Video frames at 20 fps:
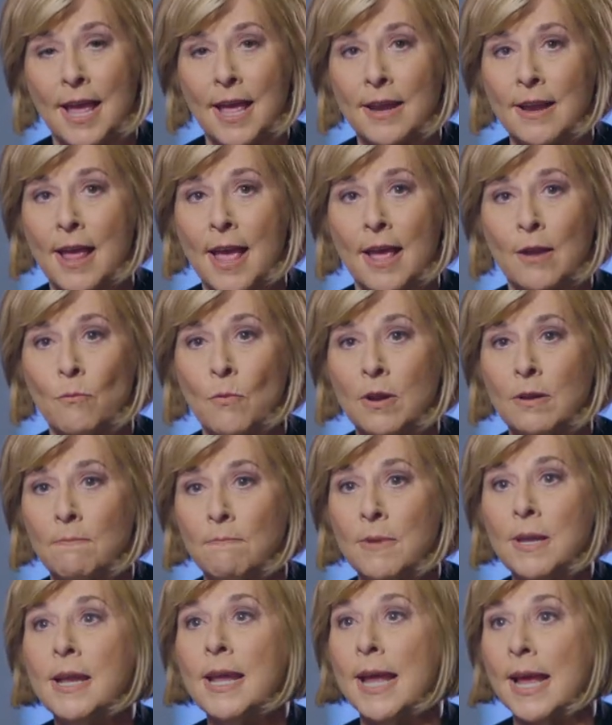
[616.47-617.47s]
And what
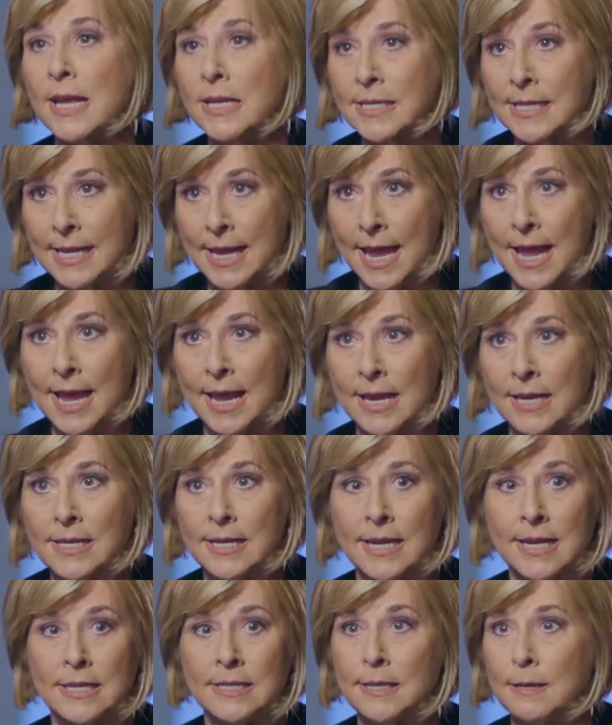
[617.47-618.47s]
media has
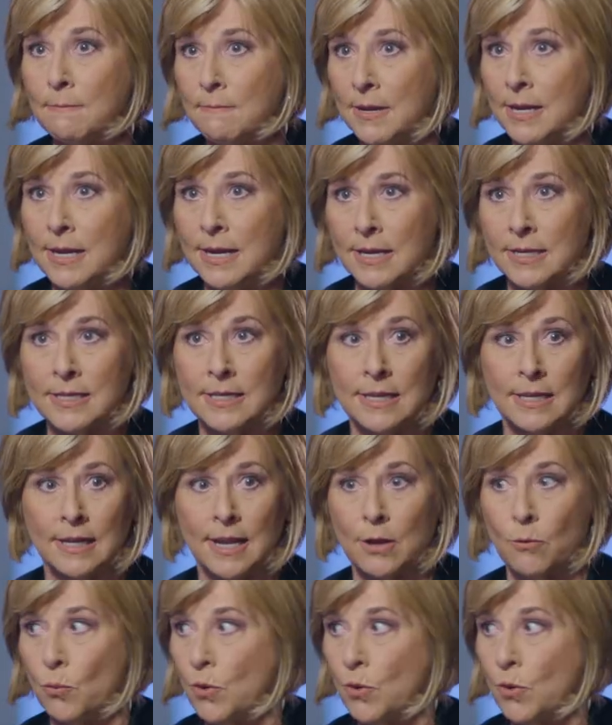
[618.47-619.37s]
gained is immediacy. Like,